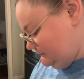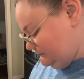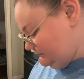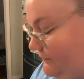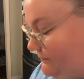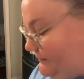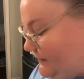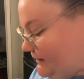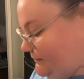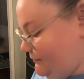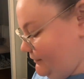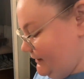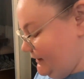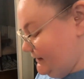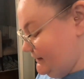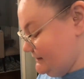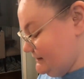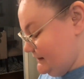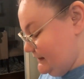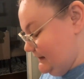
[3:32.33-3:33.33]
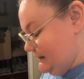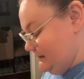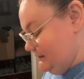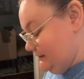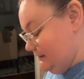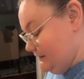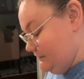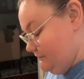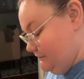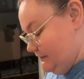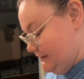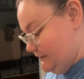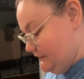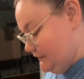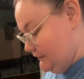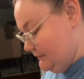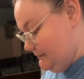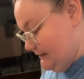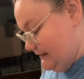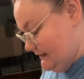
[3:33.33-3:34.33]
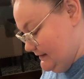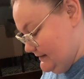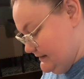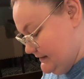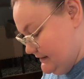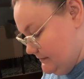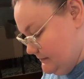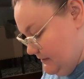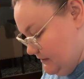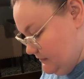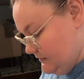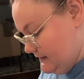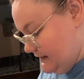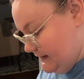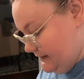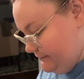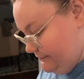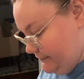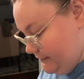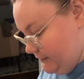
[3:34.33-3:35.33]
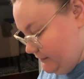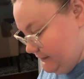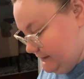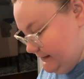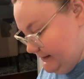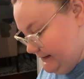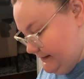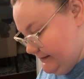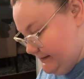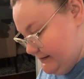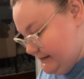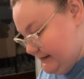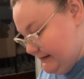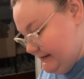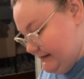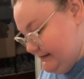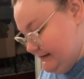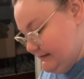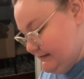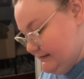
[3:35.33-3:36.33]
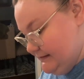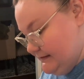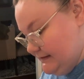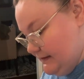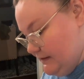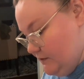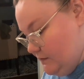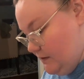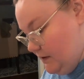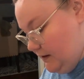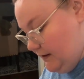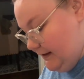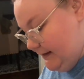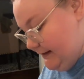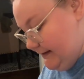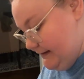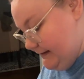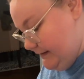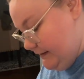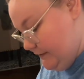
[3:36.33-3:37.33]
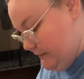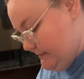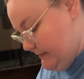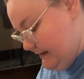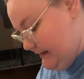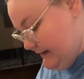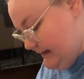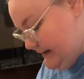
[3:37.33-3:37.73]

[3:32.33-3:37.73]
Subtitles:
My brain is kind of confuzzled because it smells like fall in here and it's so hot and humid in